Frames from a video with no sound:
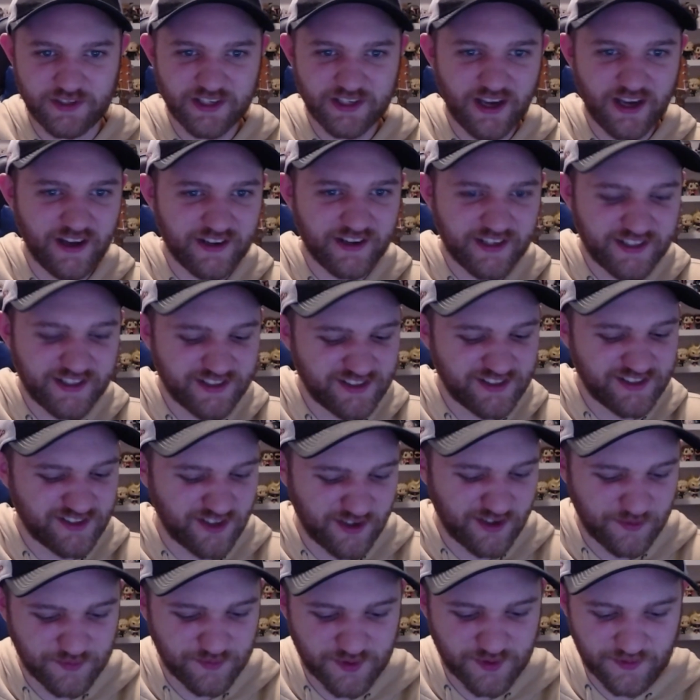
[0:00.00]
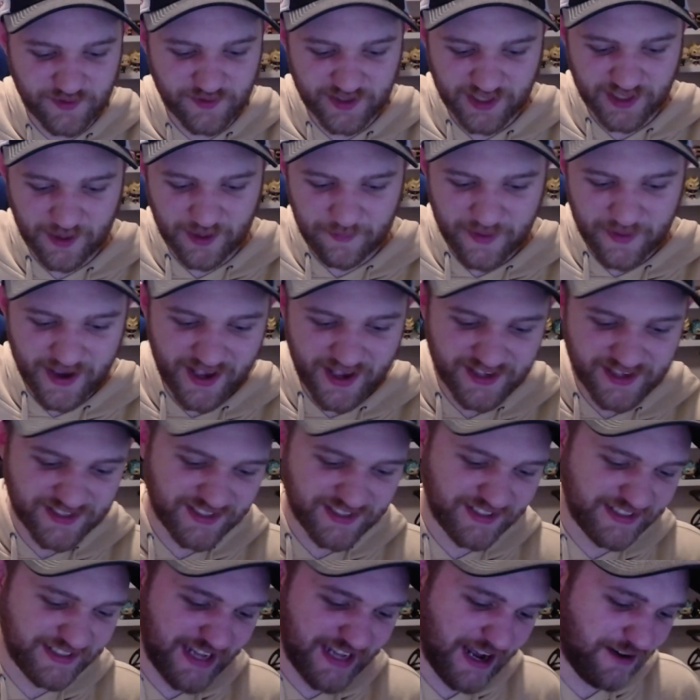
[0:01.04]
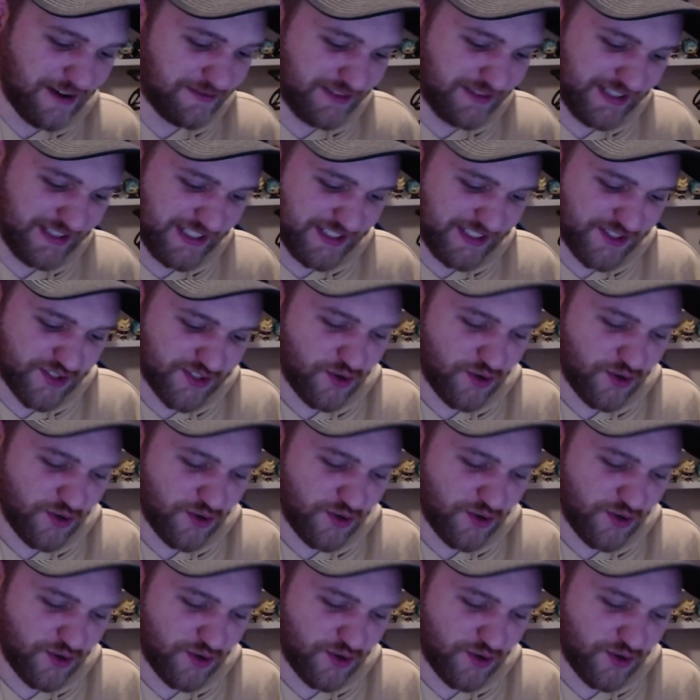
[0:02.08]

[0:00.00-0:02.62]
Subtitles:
not in terms of like a passing down the